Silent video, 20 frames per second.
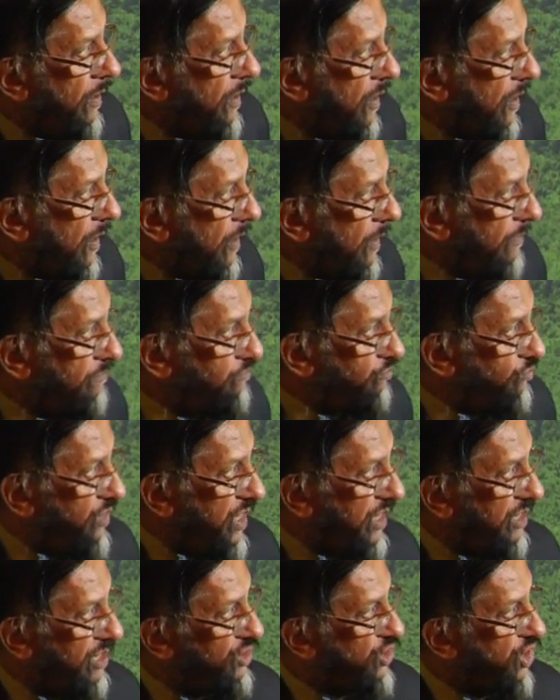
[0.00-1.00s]

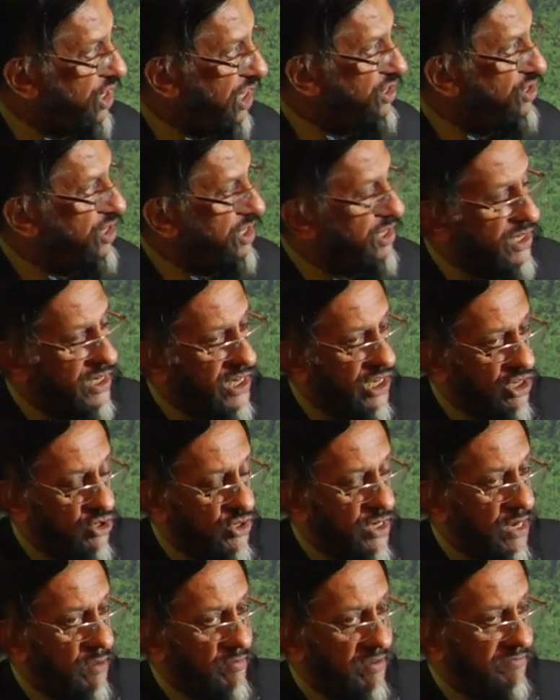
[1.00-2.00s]
There are changes in
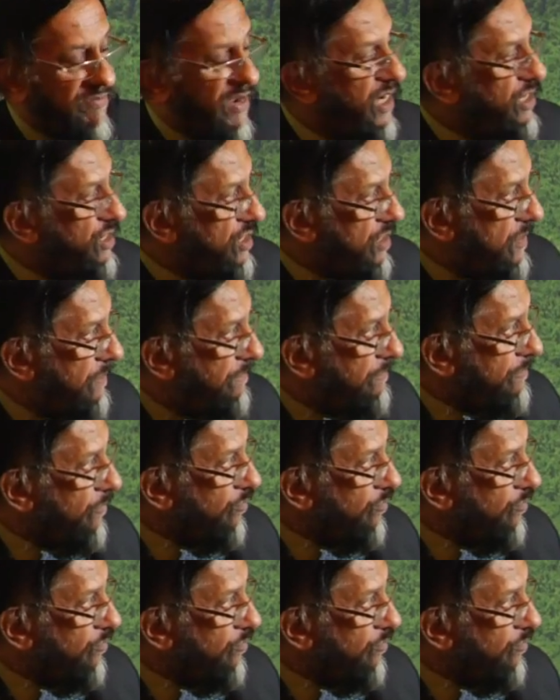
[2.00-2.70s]
extreme events